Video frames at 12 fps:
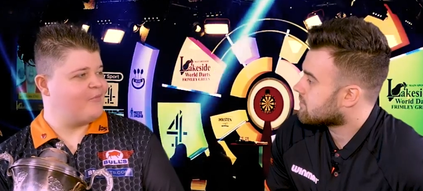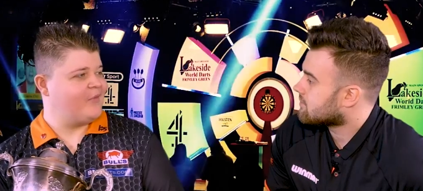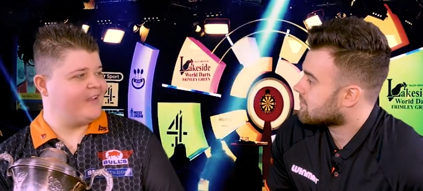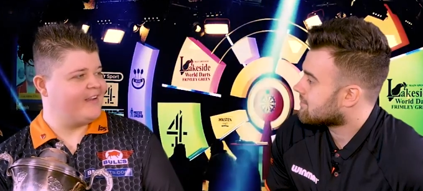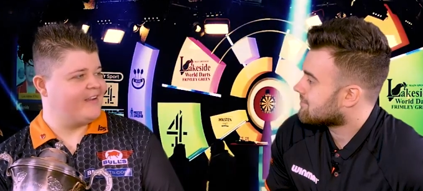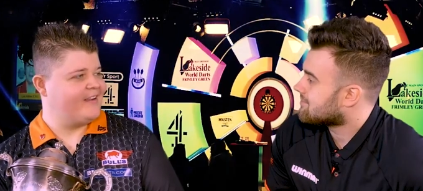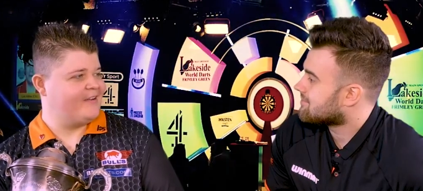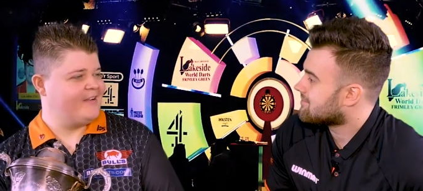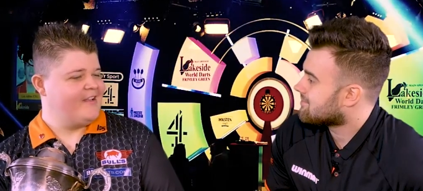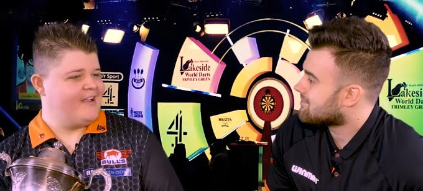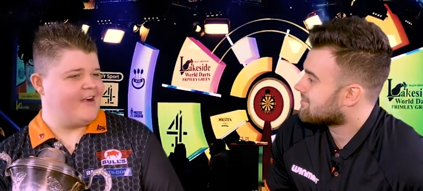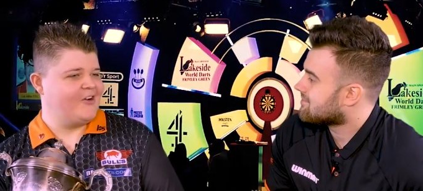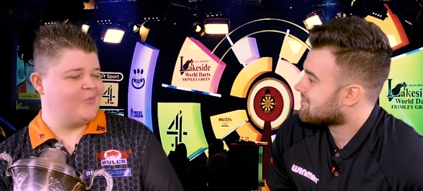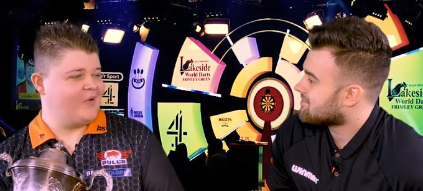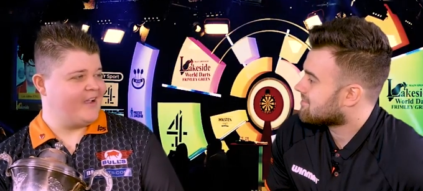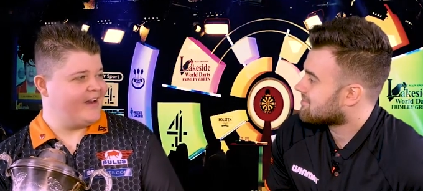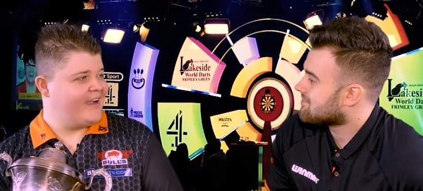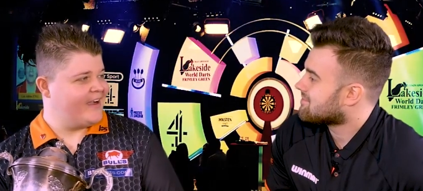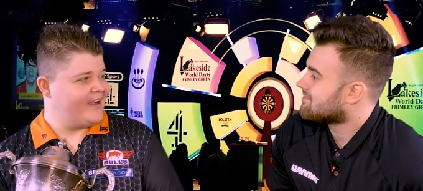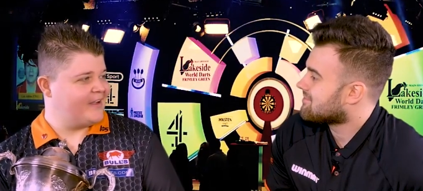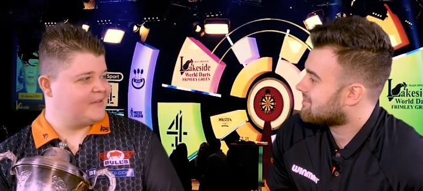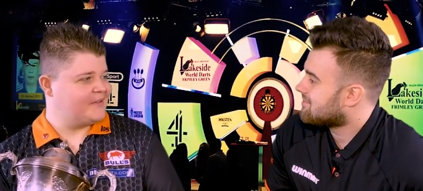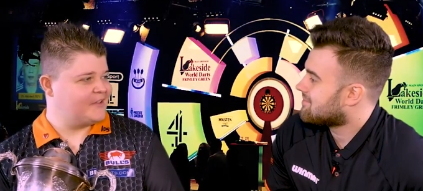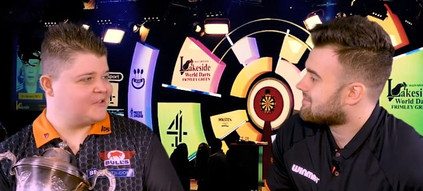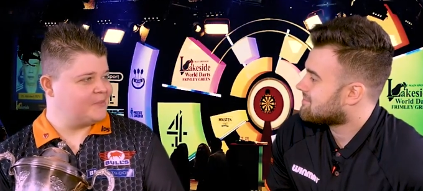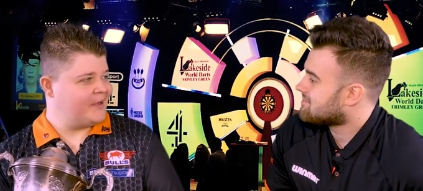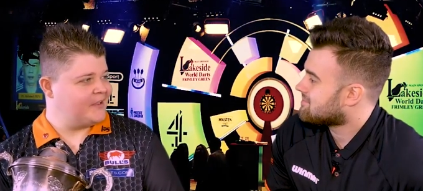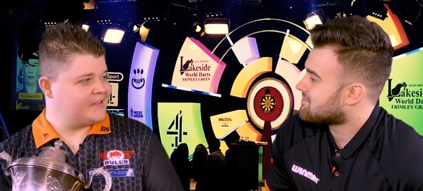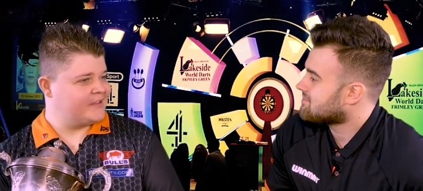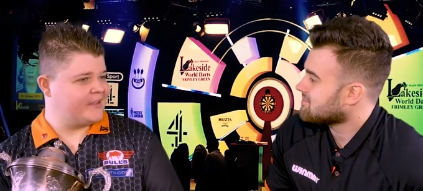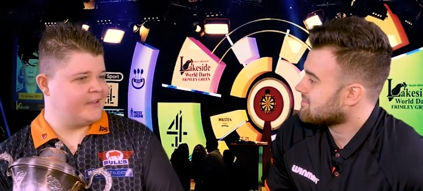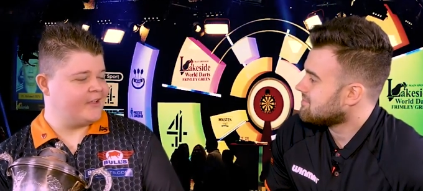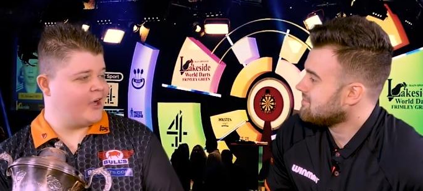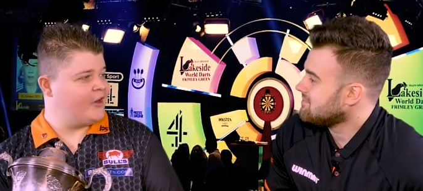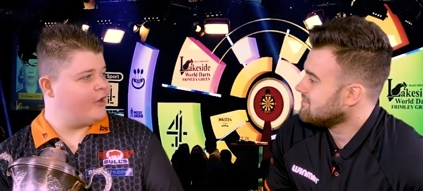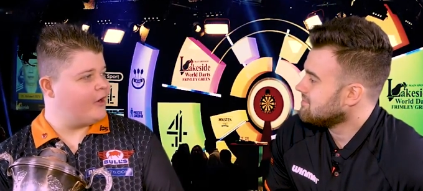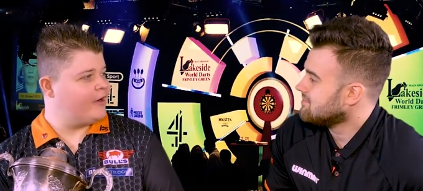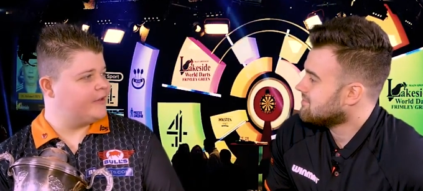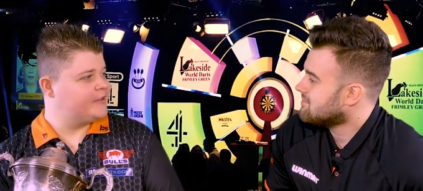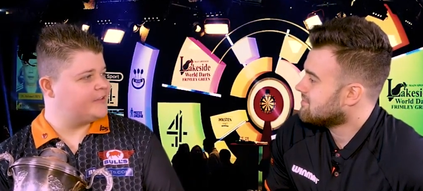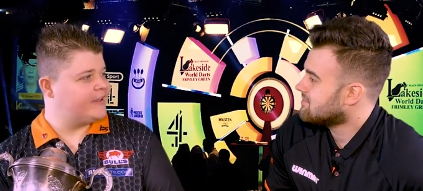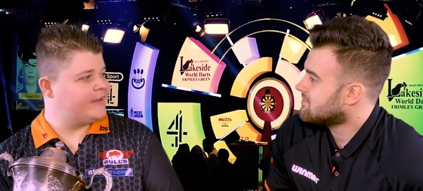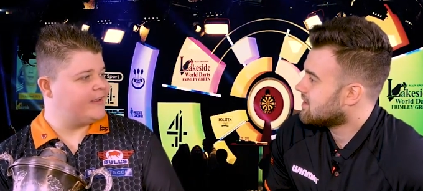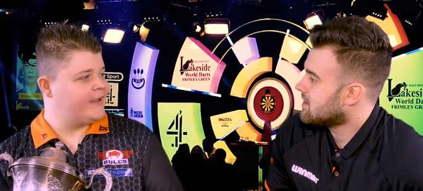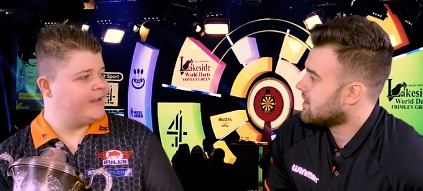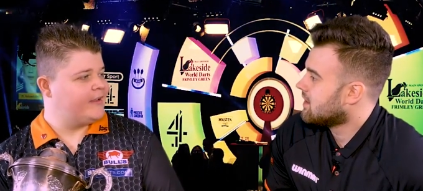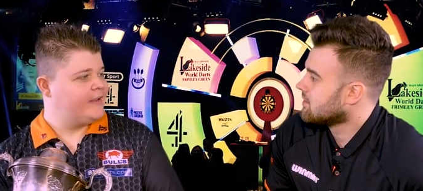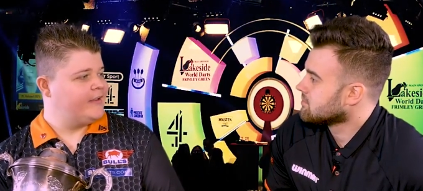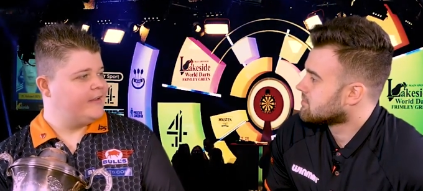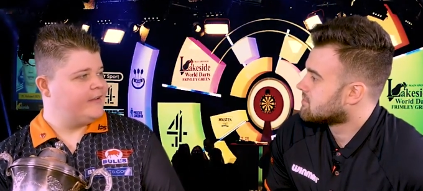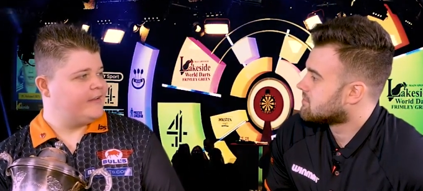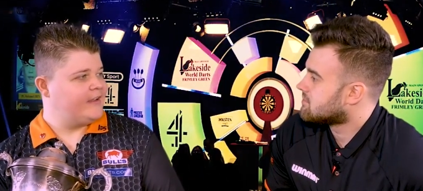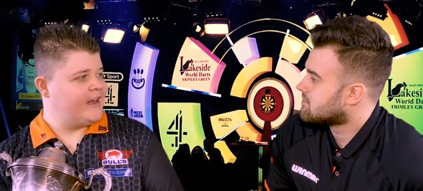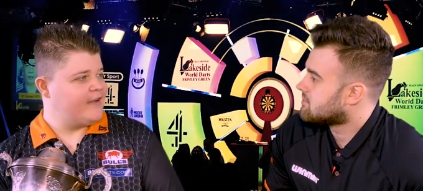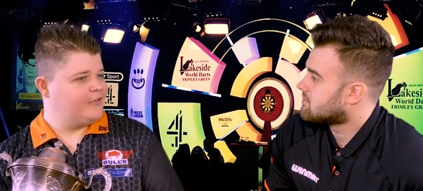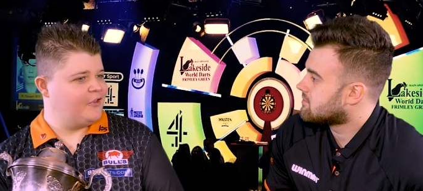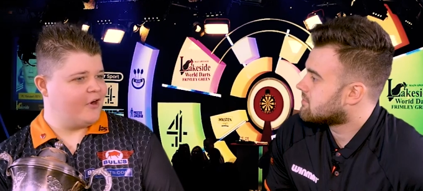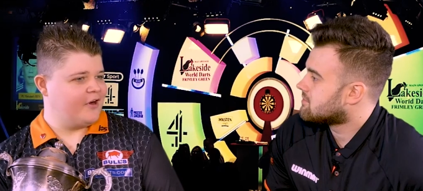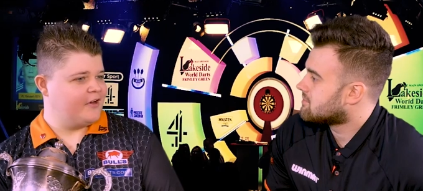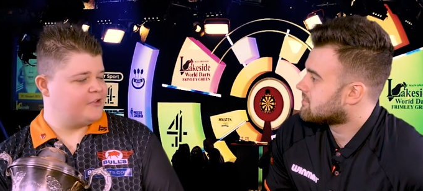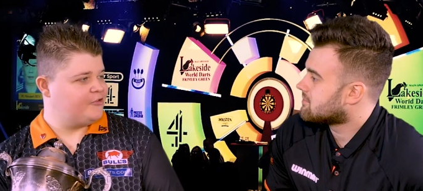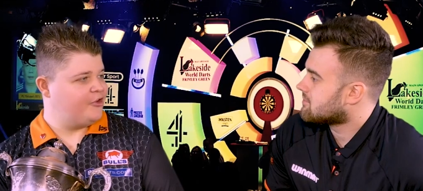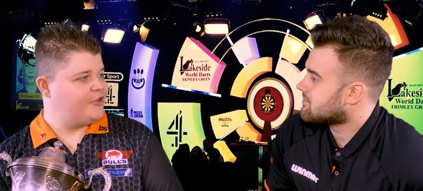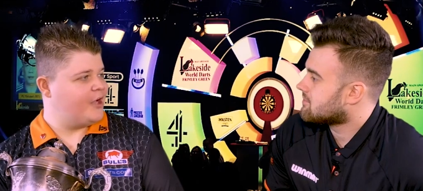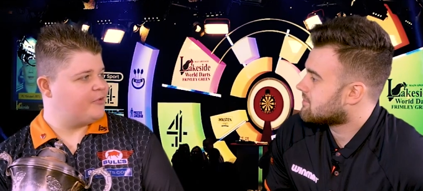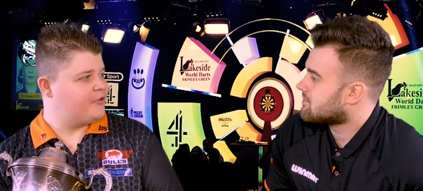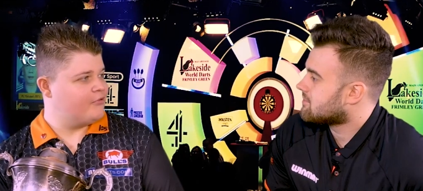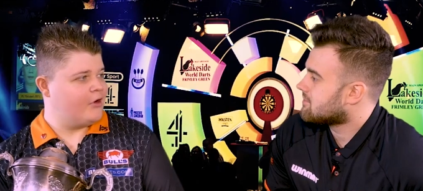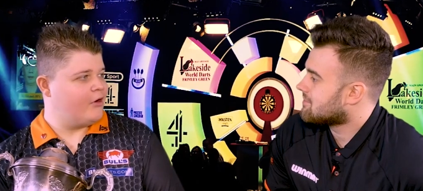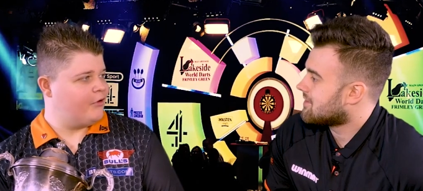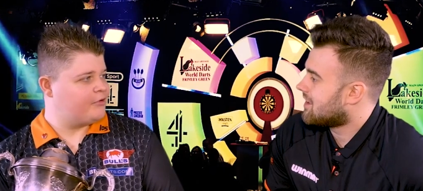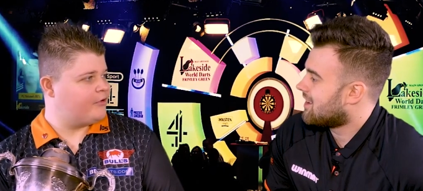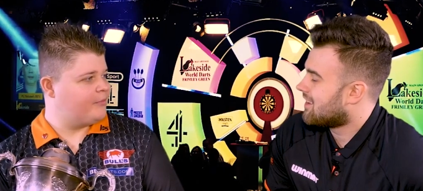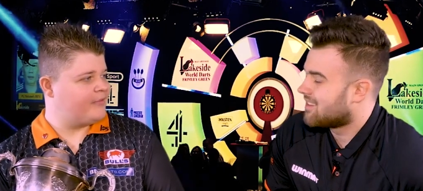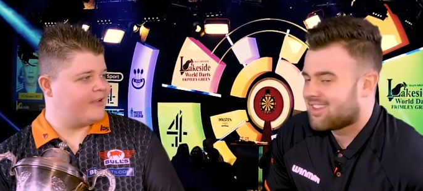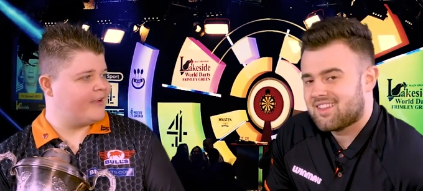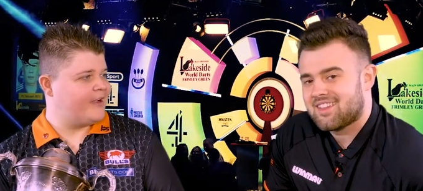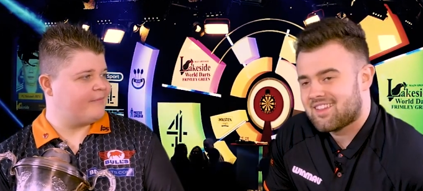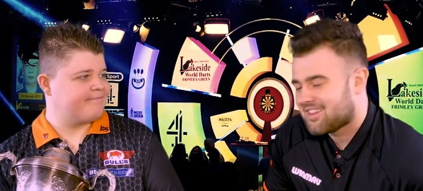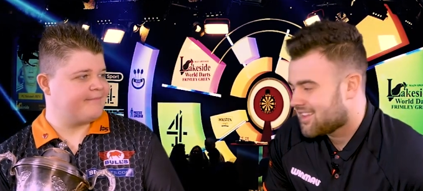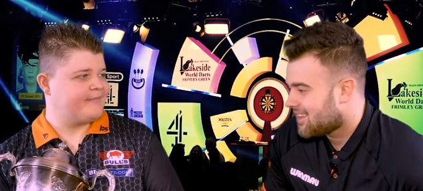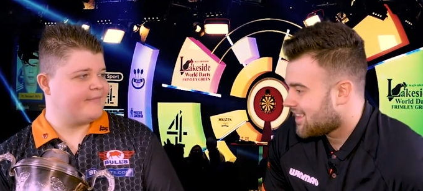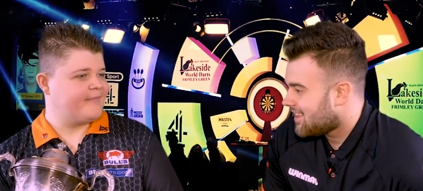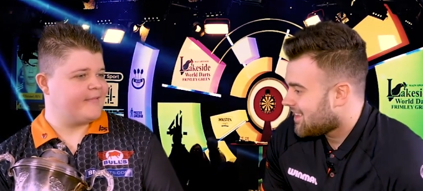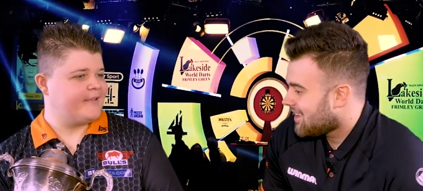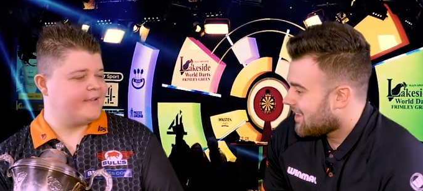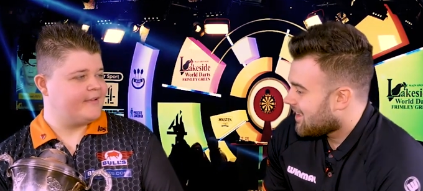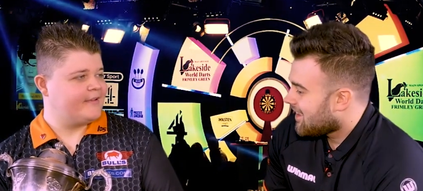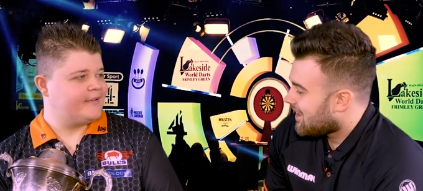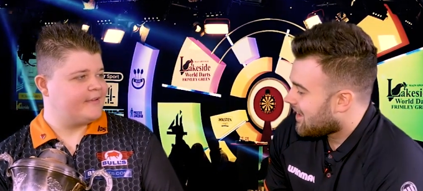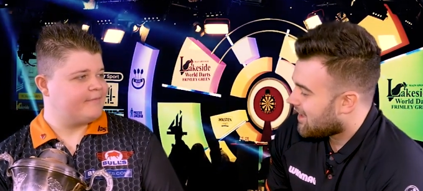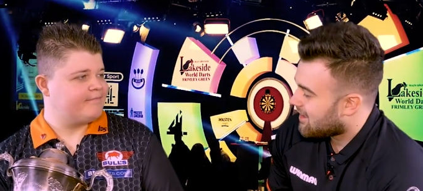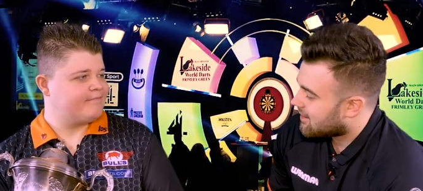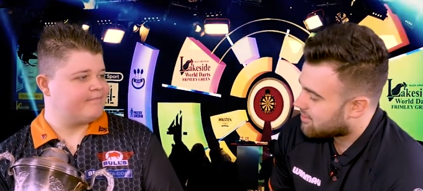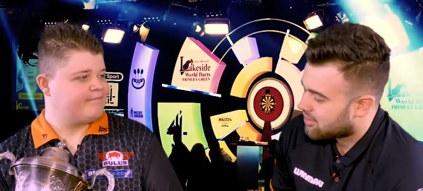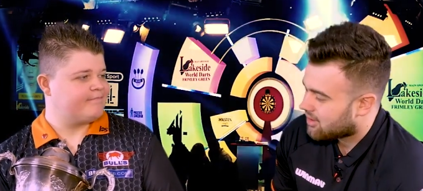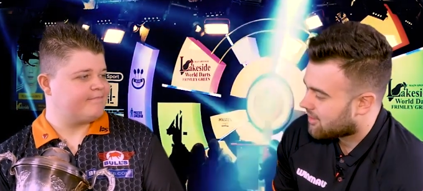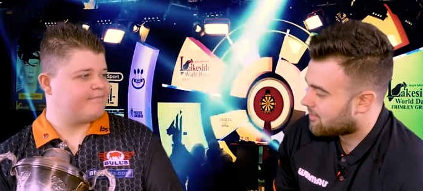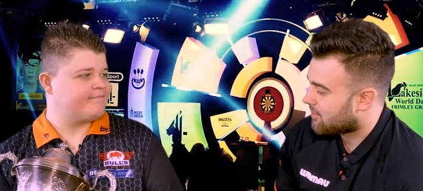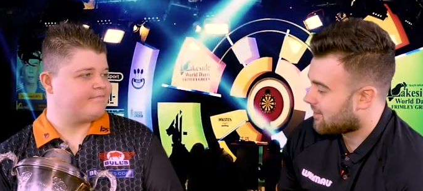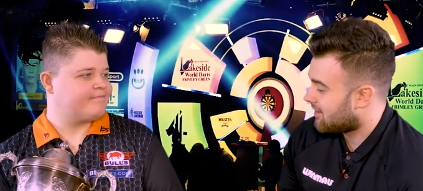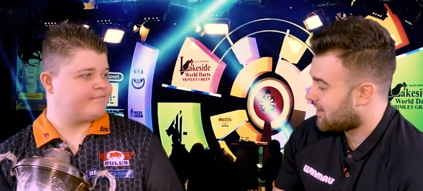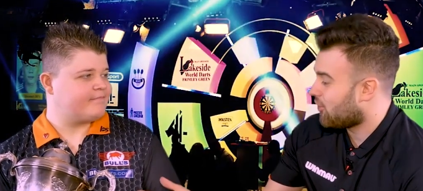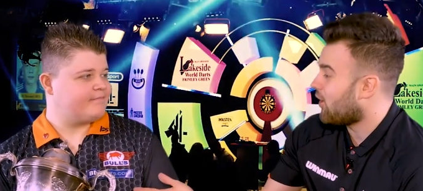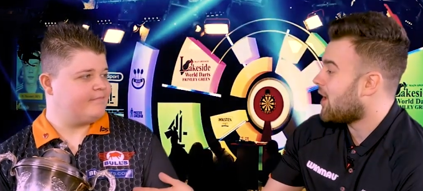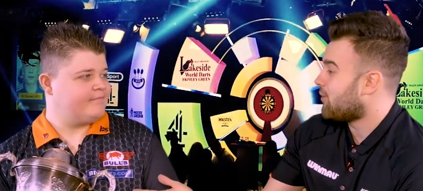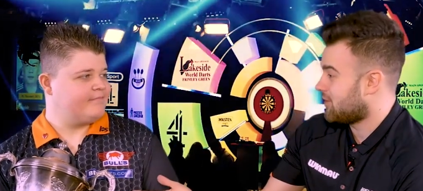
Speaker 1: of play, uh, how they play there, yeah, that's amazing. Uh, nine darters and uh, eleven darters three times in a row or
Speaker 2: yeah. something. Yeah. It, you're here